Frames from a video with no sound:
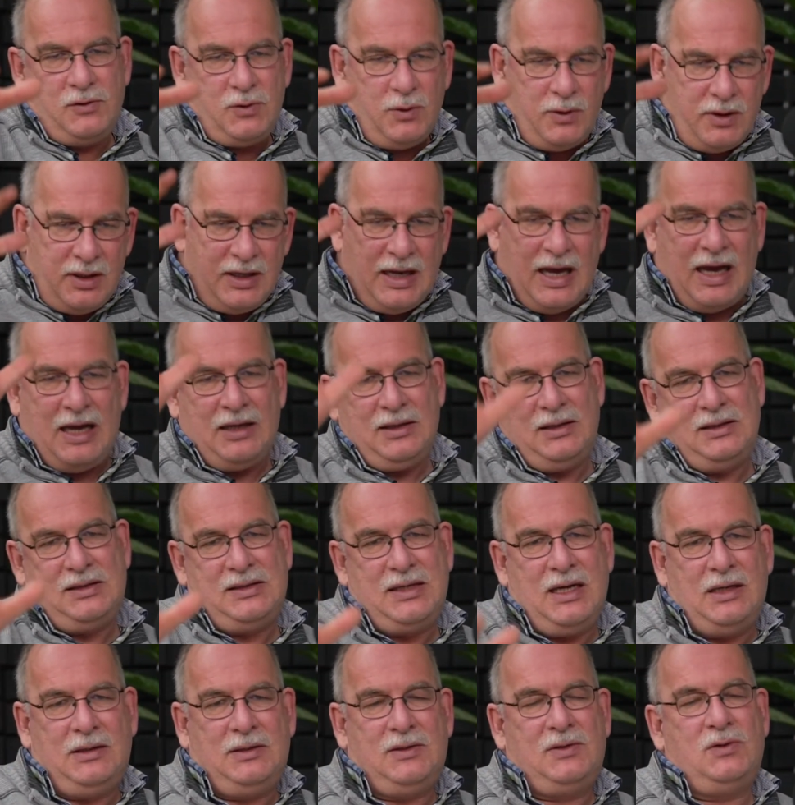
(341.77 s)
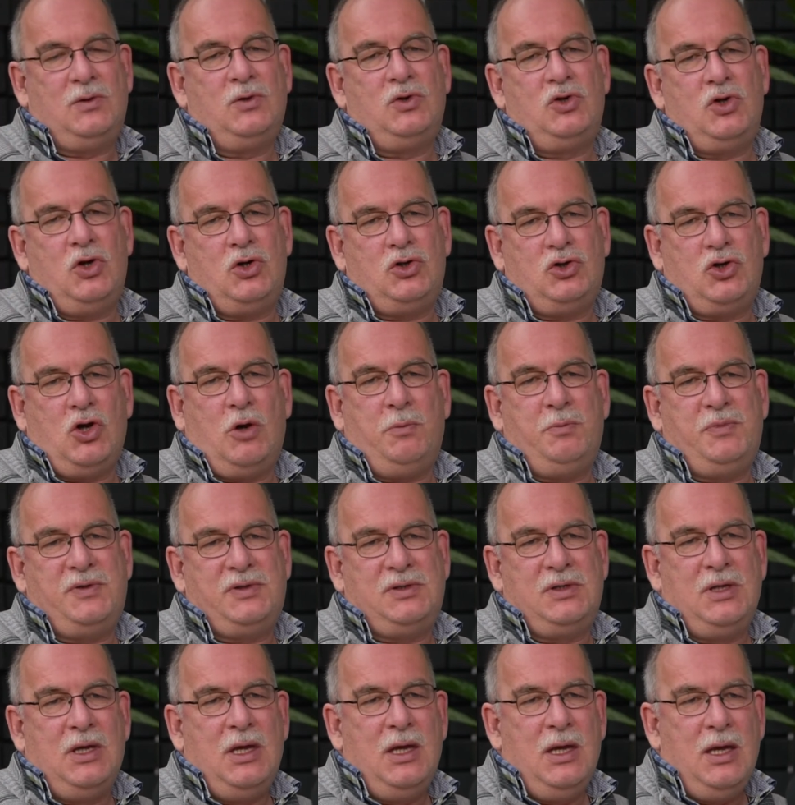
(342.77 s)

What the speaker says: to the garden centers, to the shops,